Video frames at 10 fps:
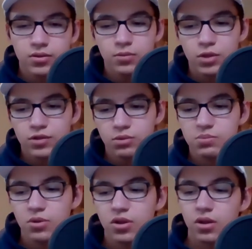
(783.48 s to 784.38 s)
too much from this
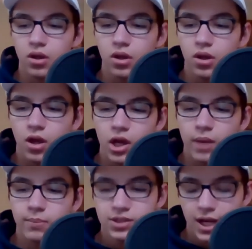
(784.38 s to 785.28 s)
book.
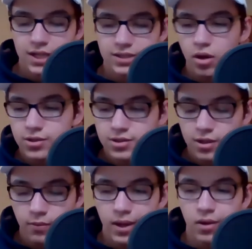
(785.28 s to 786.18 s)
Besides all the
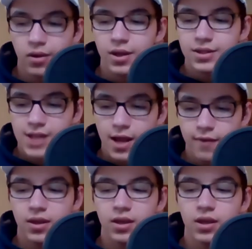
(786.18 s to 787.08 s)
stuff about
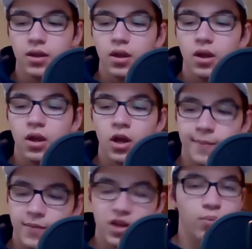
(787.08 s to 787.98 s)
staffing,
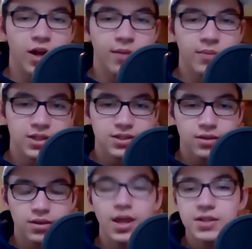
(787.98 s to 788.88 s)
and Obama
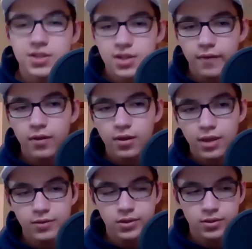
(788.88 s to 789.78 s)
and that stuff,
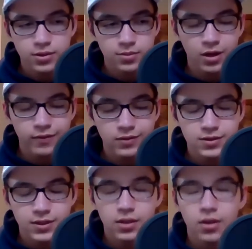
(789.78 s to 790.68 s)
that was all new to me,
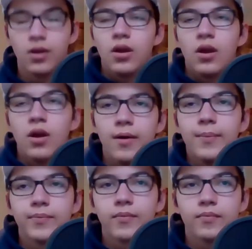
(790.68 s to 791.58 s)
obviously.
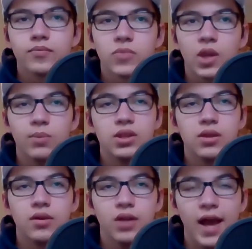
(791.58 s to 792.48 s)
Um, but
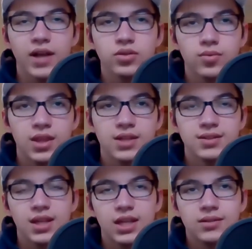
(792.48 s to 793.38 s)
the actual things
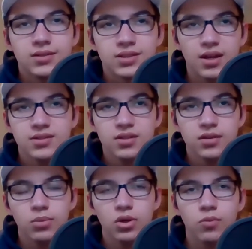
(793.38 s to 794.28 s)
that he discussed in the
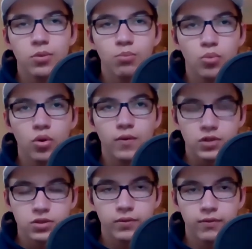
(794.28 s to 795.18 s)
book were more of
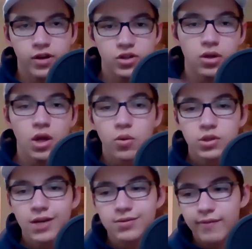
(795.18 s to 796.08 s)
just a refresher, which
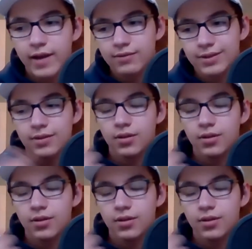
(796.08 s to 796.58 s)
I was fine with.